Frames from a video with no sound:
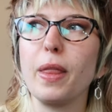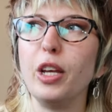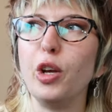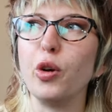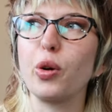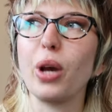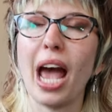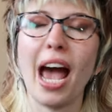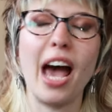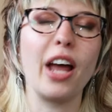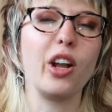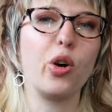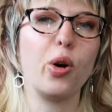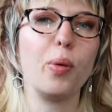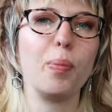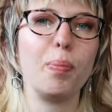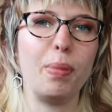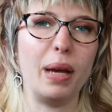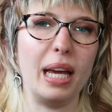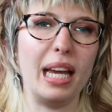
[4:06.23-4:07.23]
You
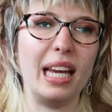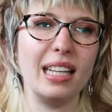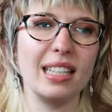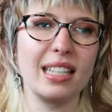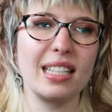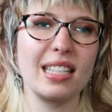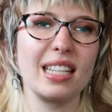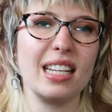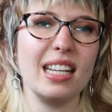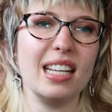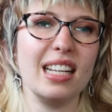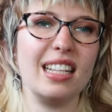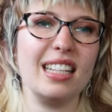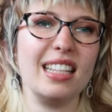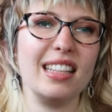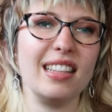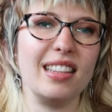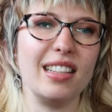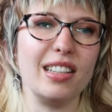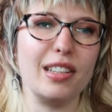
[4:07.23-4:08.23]
cannot beat
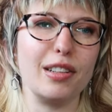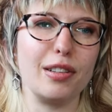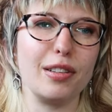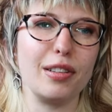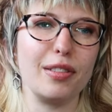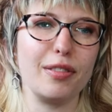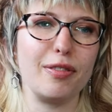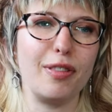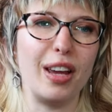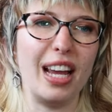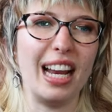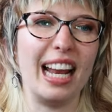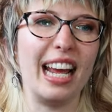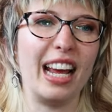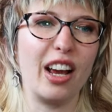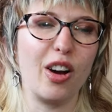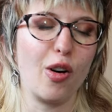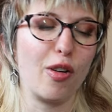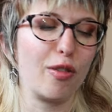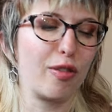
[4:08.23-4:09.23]
the
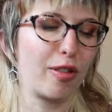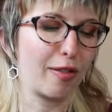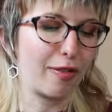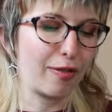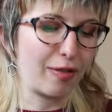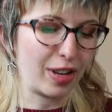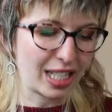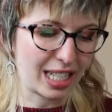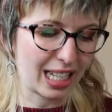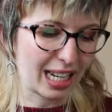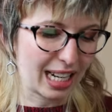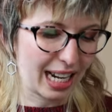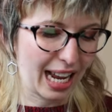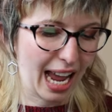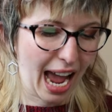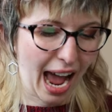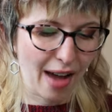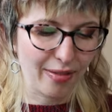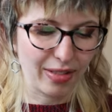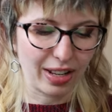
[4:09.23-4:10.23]
feeling of
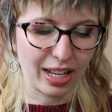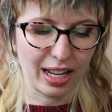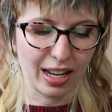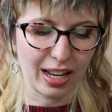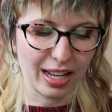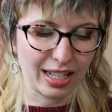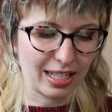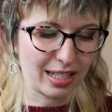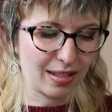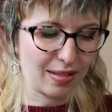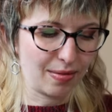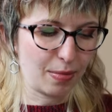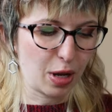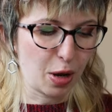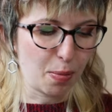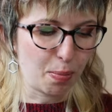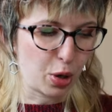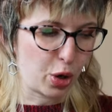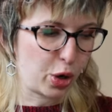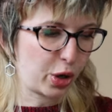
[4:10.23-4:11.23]
physically having a
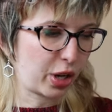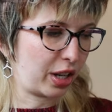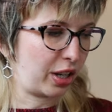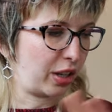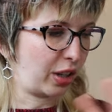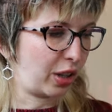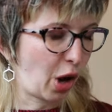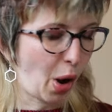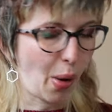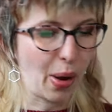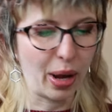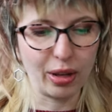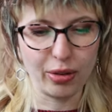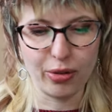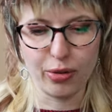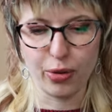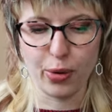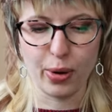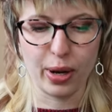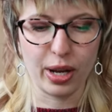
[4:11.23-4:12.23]
book and going
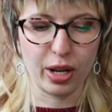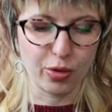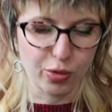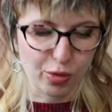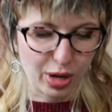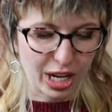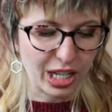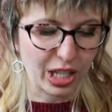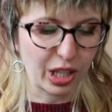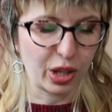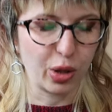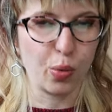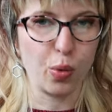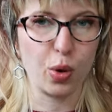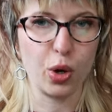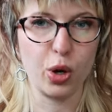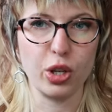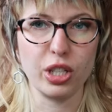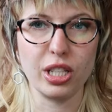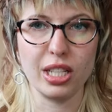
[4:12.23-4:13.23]
through it and reading the
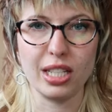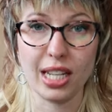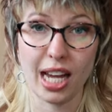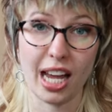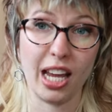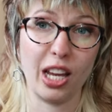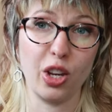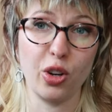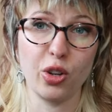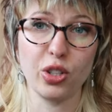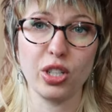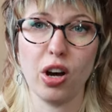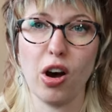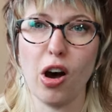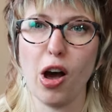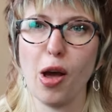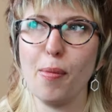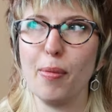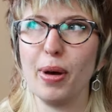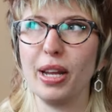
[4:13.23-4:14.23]
words and taking your
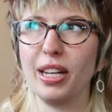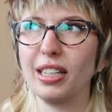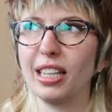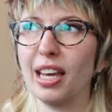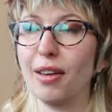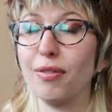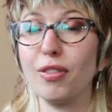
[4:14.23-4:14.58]
time and